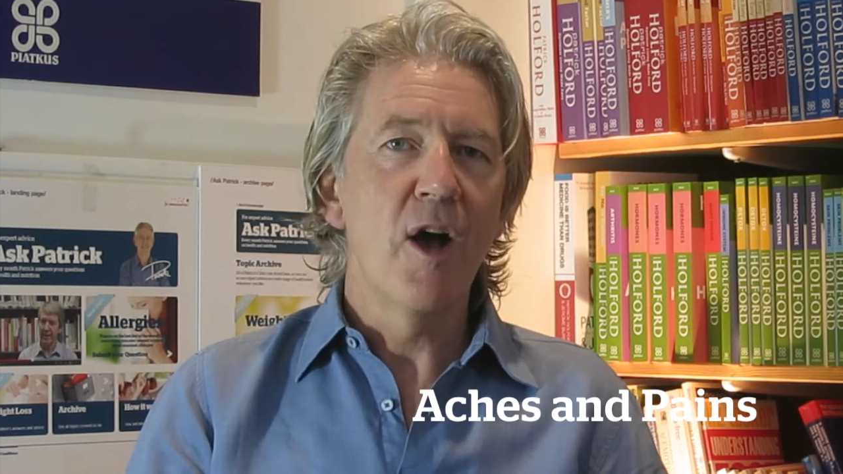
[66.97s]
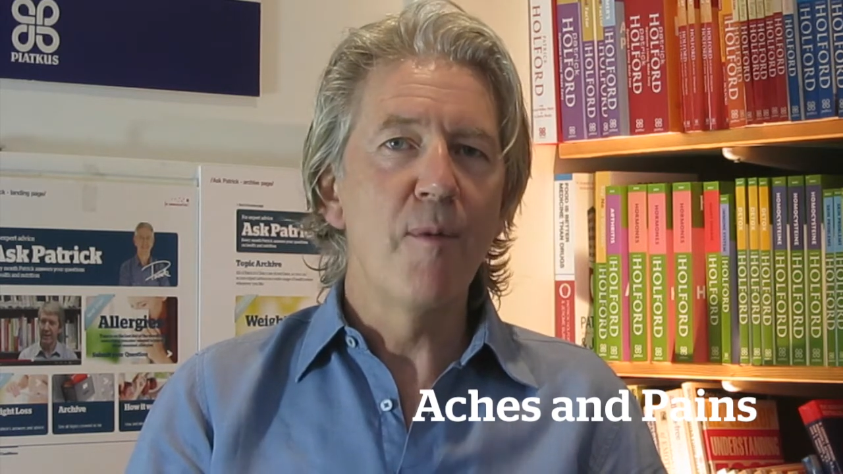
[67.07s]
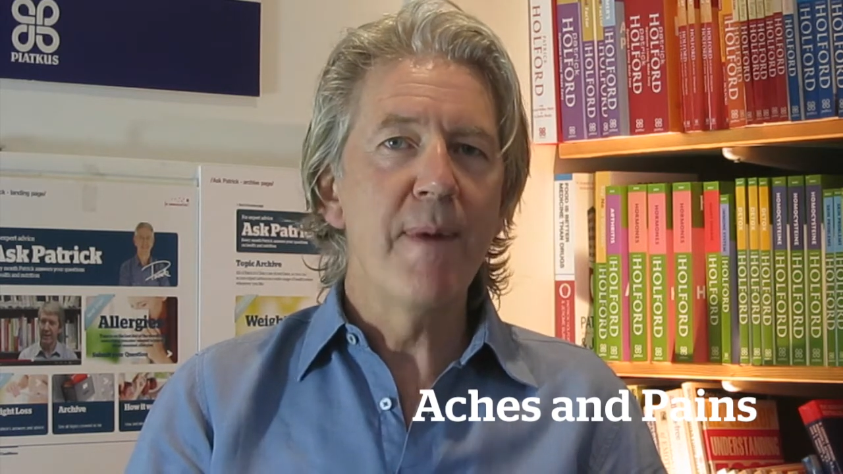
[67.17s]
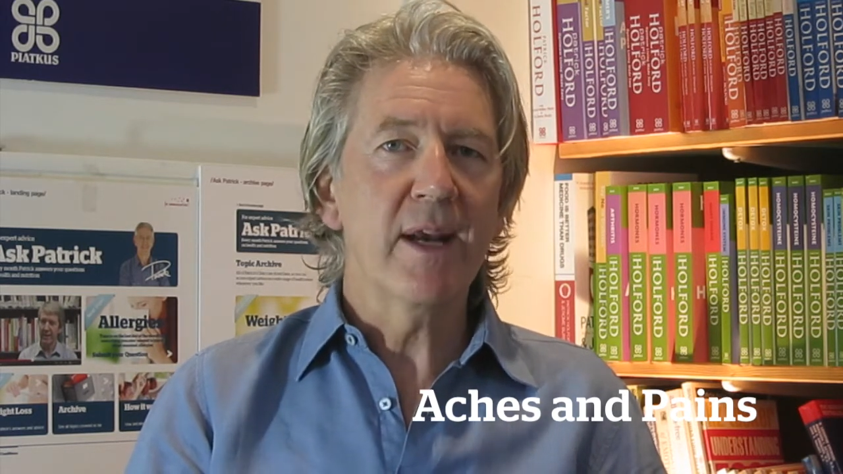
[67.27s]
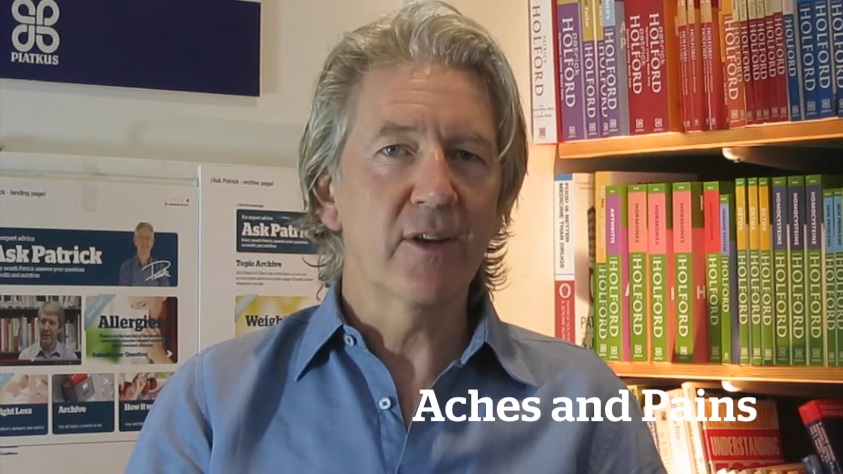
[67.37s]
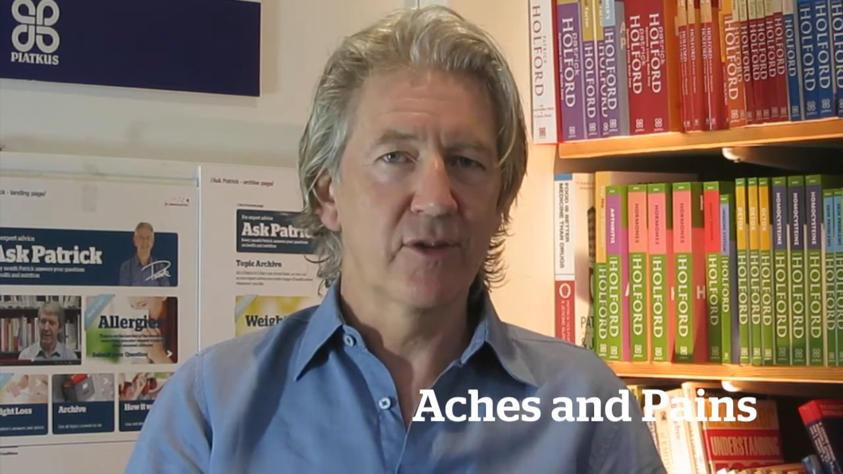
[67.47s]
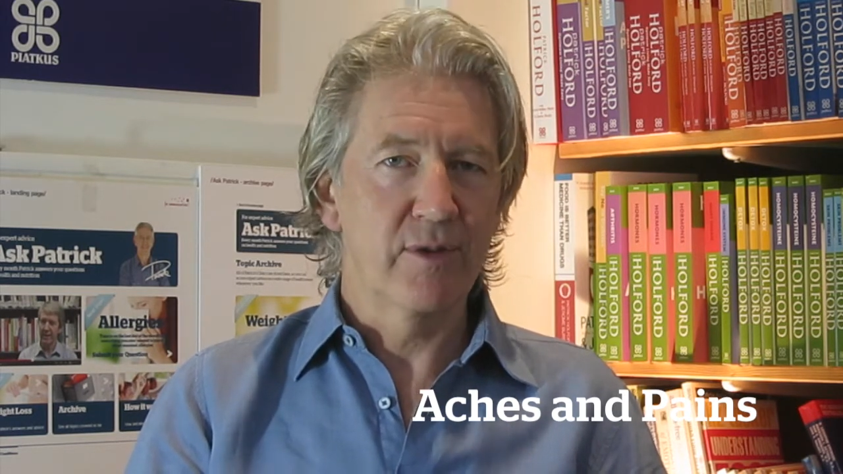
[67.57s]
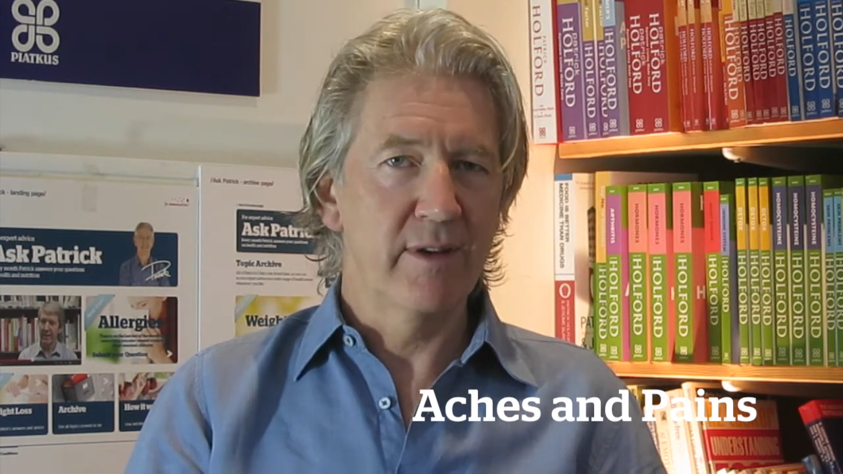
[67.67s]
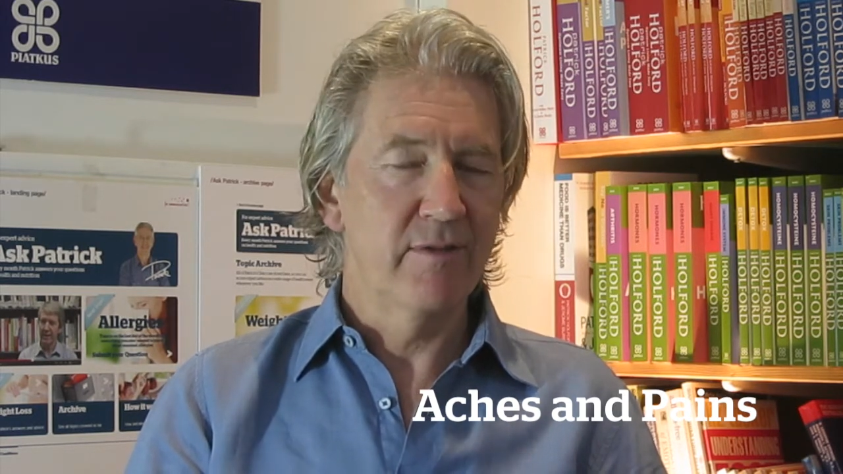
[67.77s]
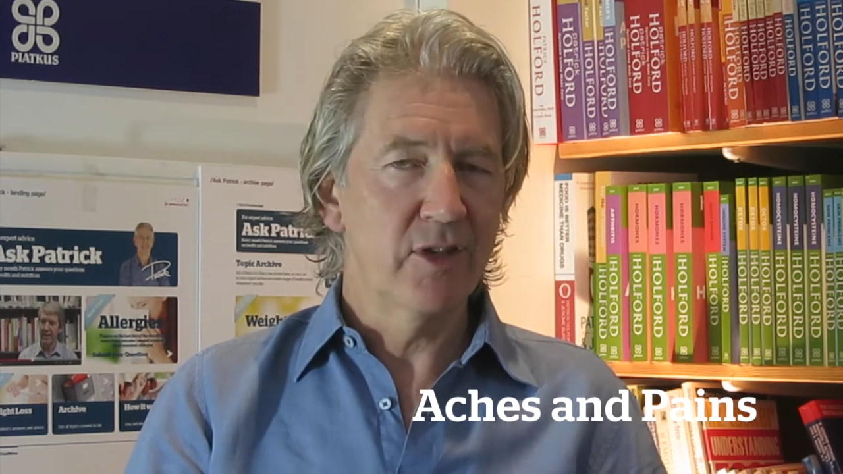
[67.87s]

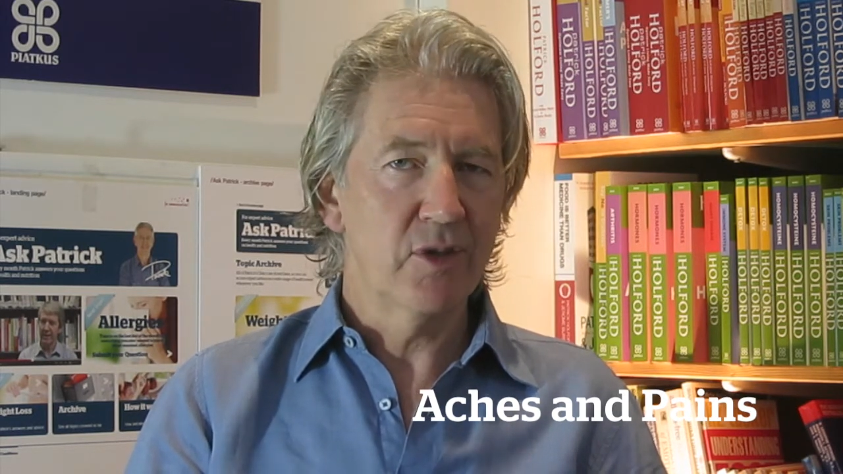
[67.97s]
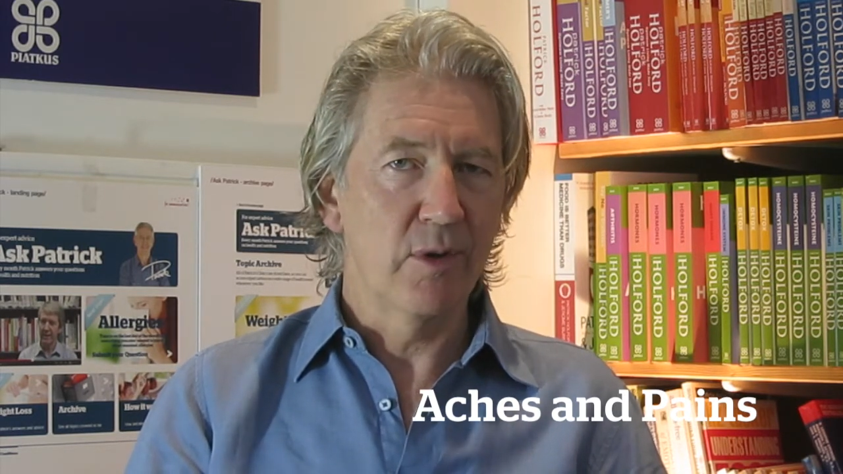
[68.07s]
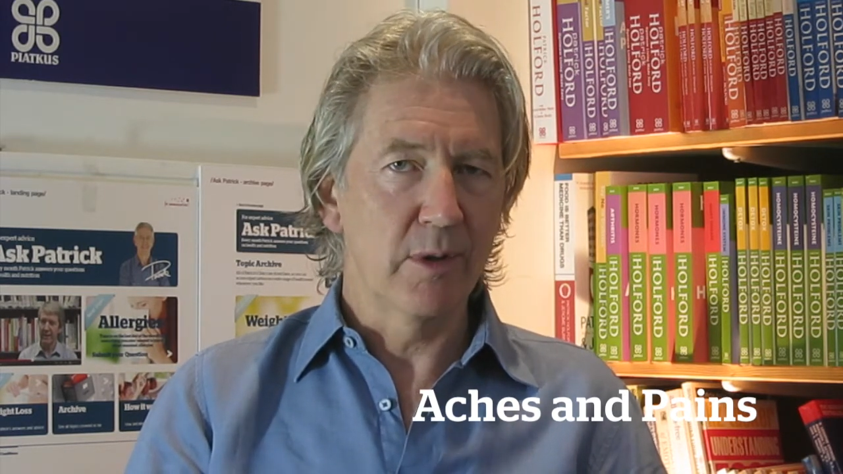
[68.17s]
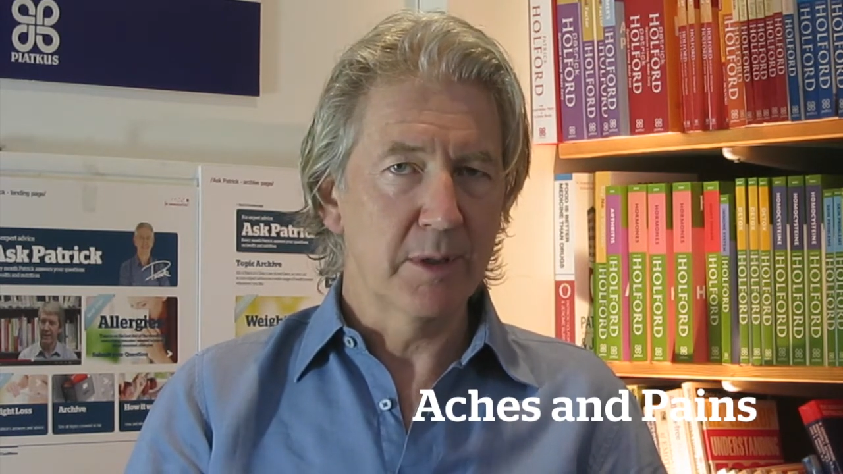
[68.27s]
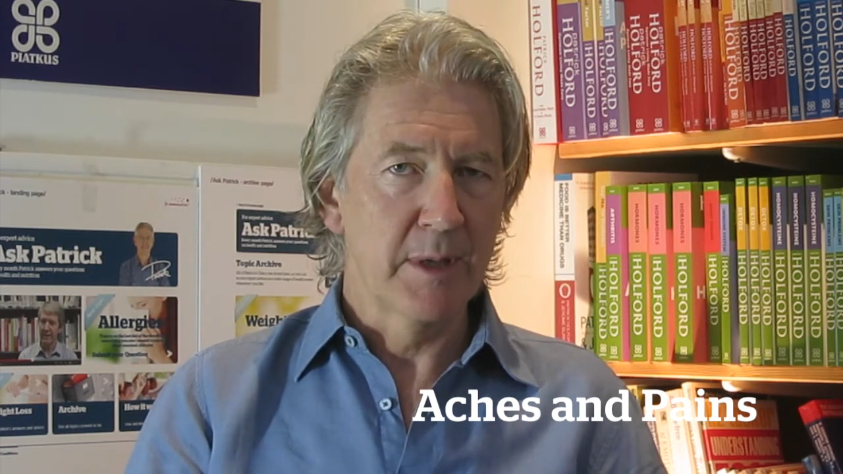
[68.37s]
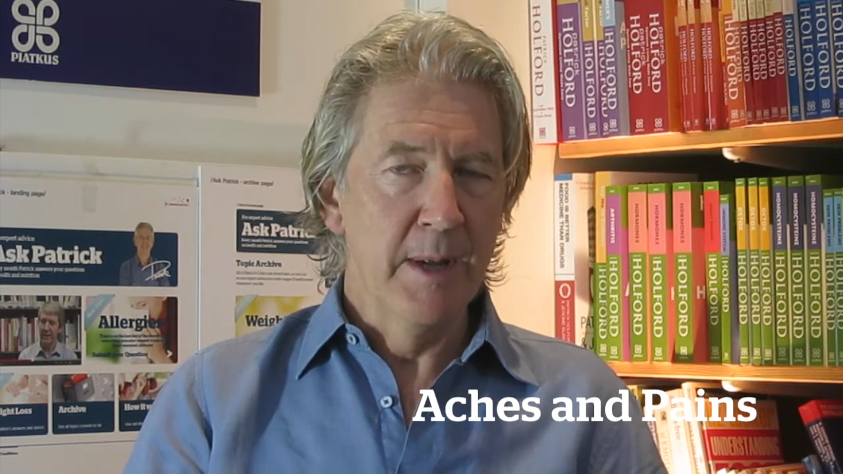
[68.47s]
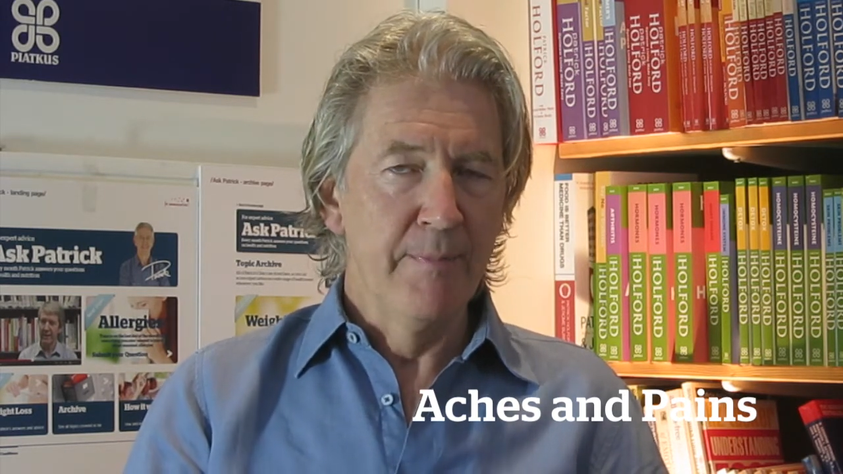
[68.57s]
omega-3 fish oils.